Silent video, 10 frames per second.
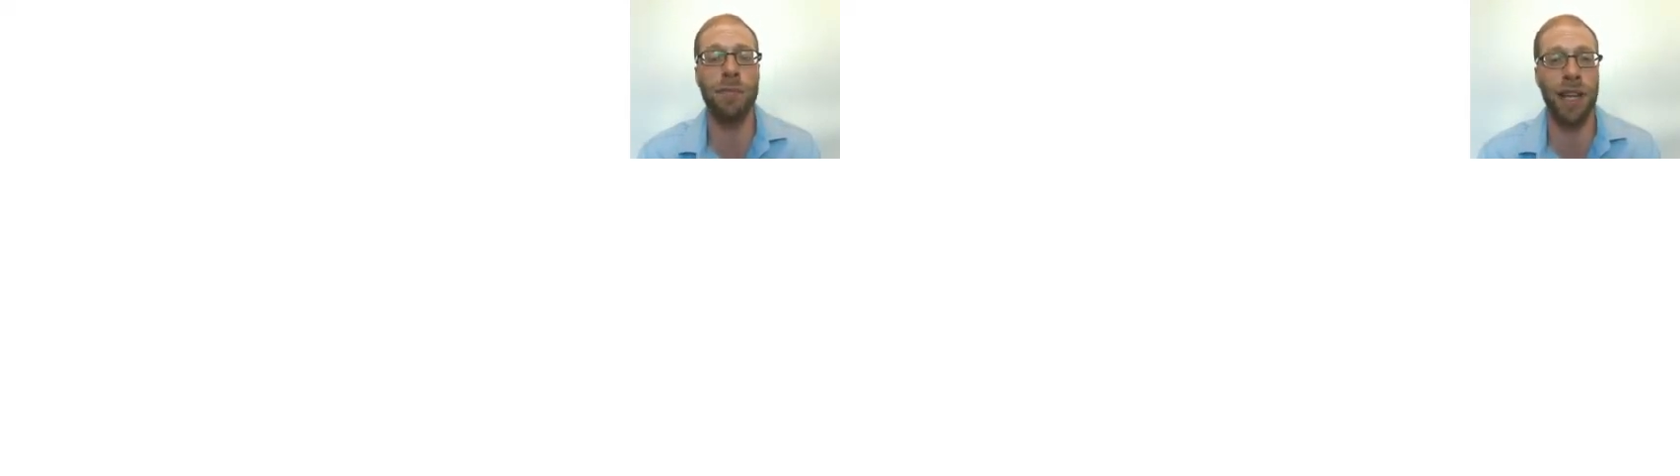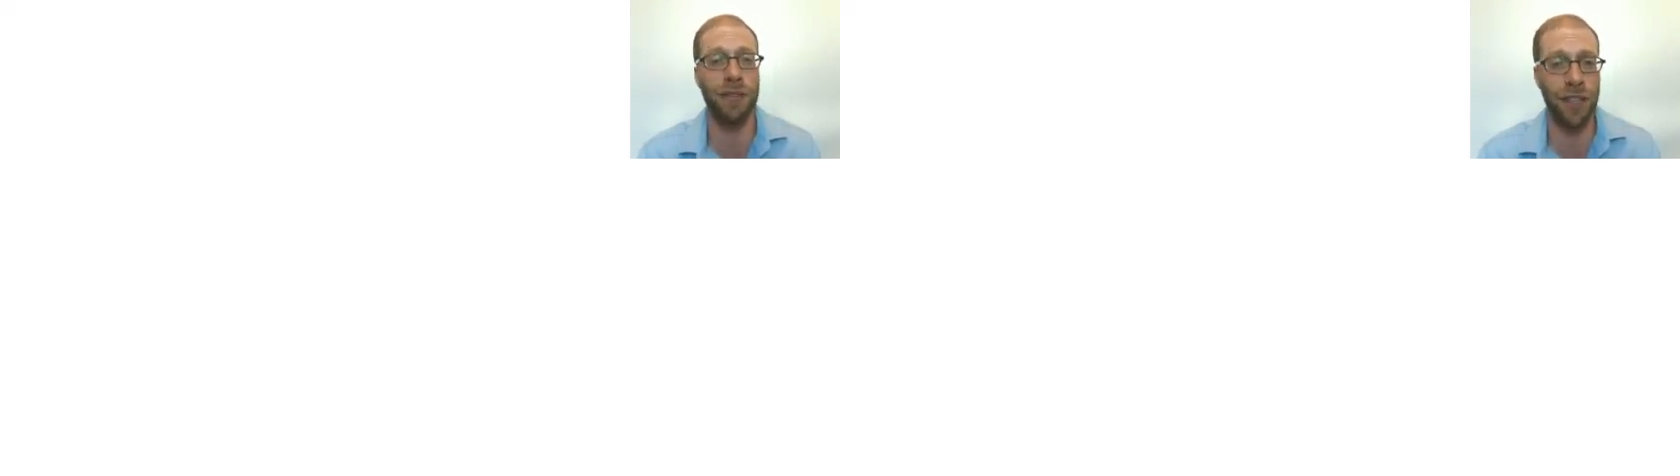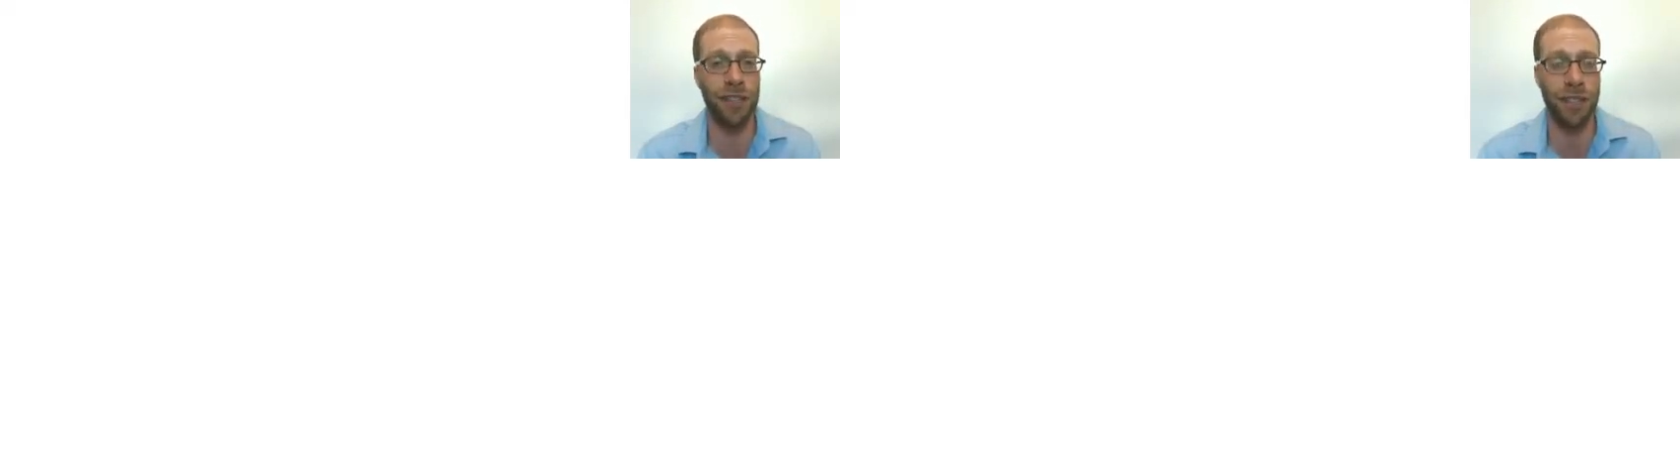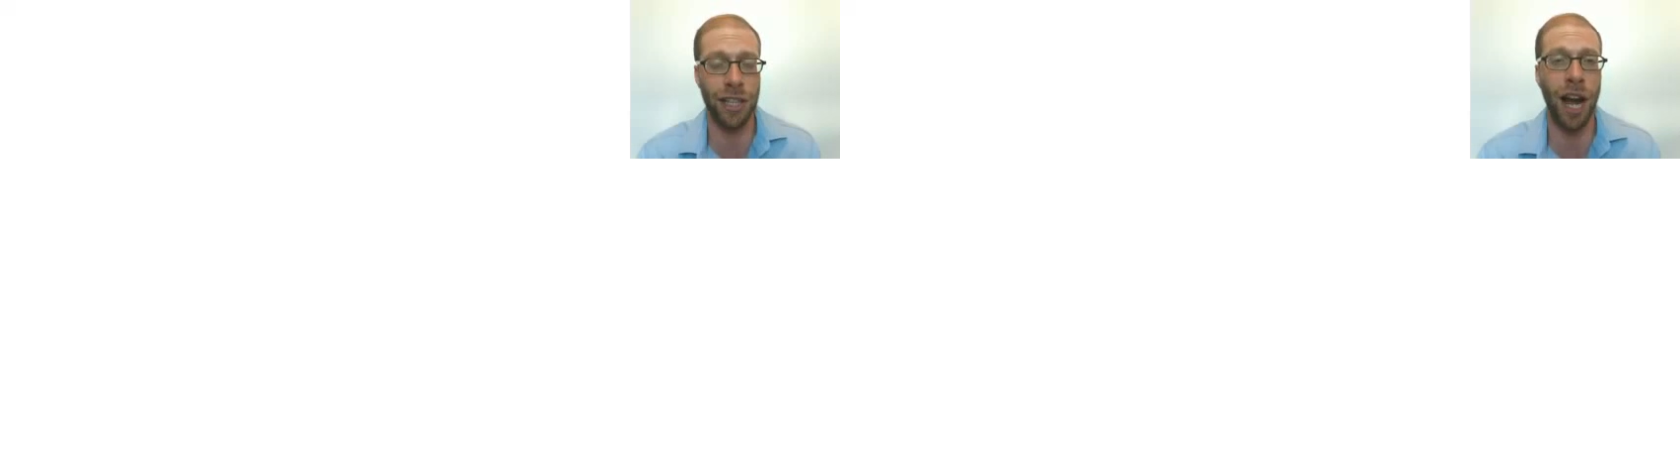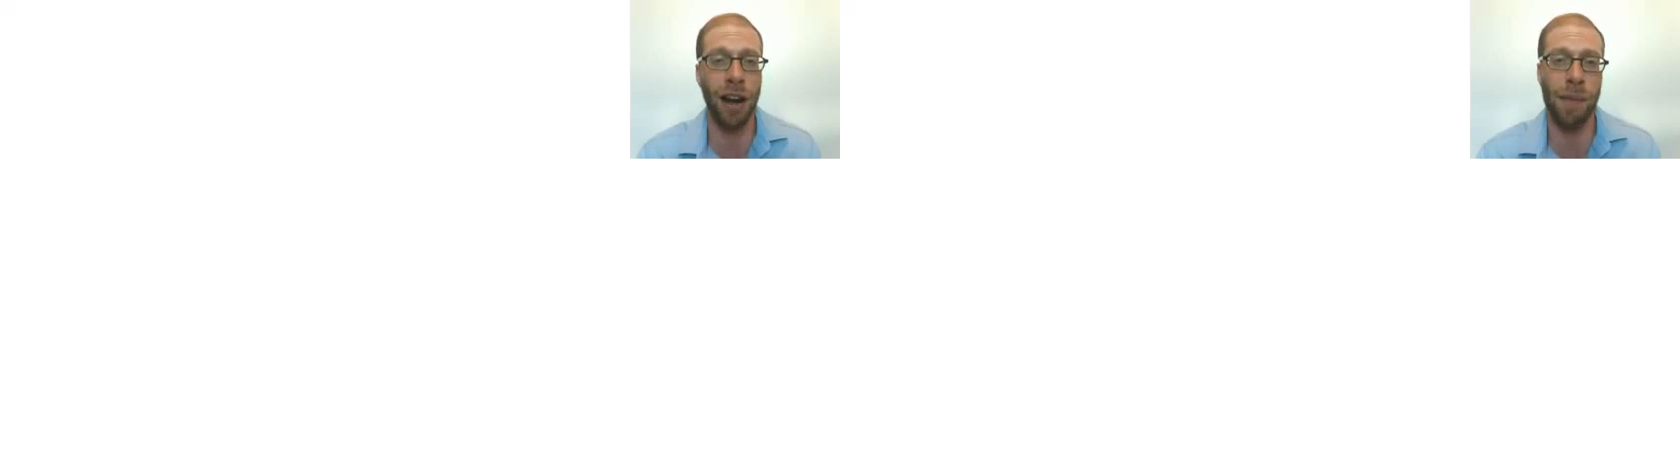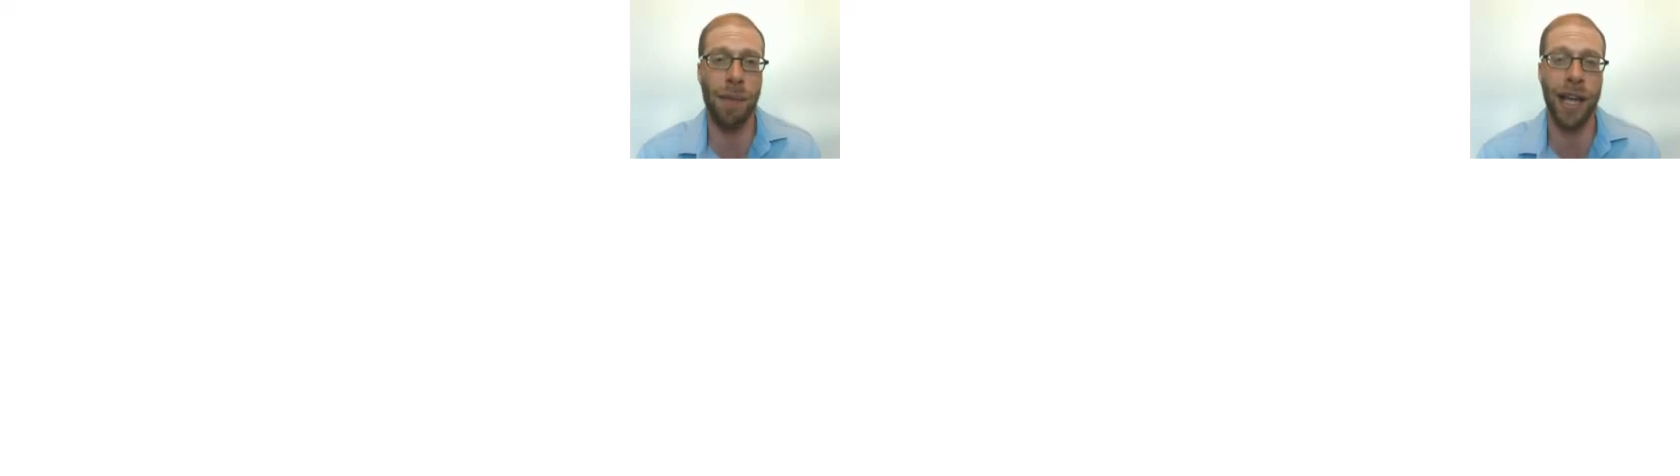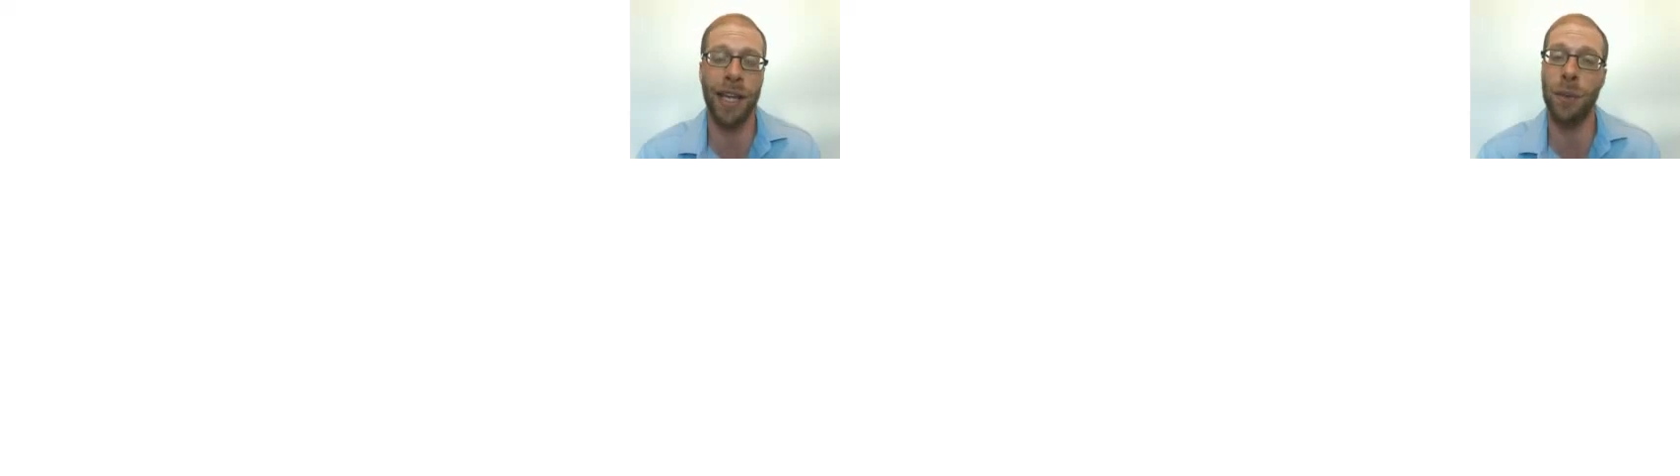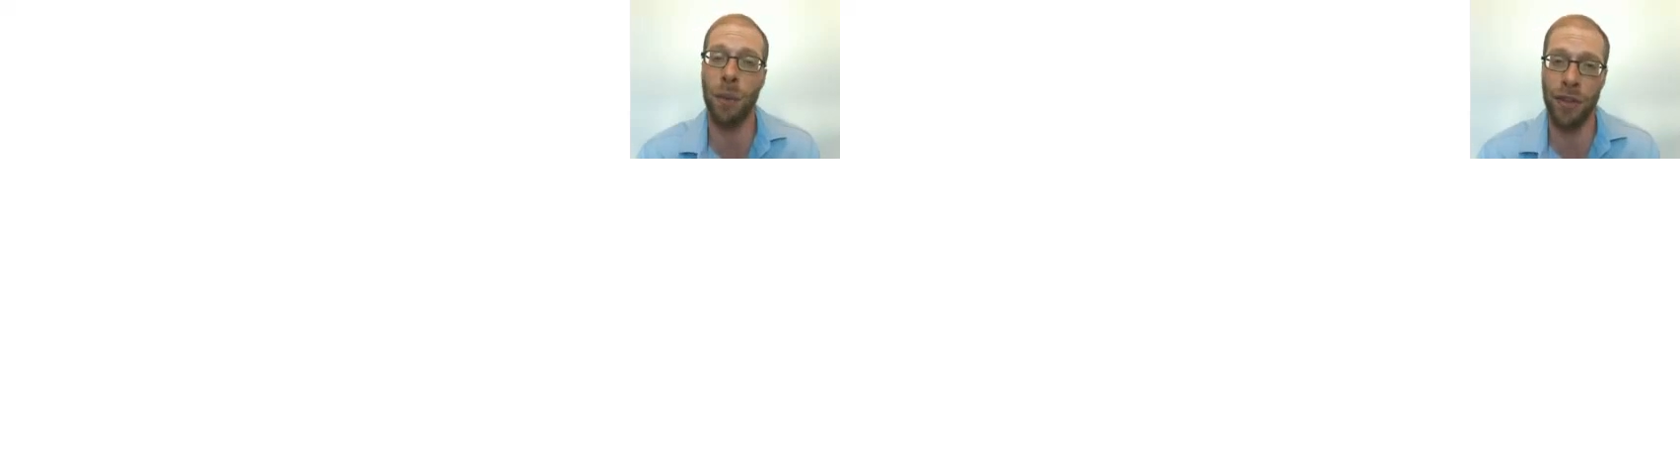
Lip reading: paid a visit to Har HaBayit,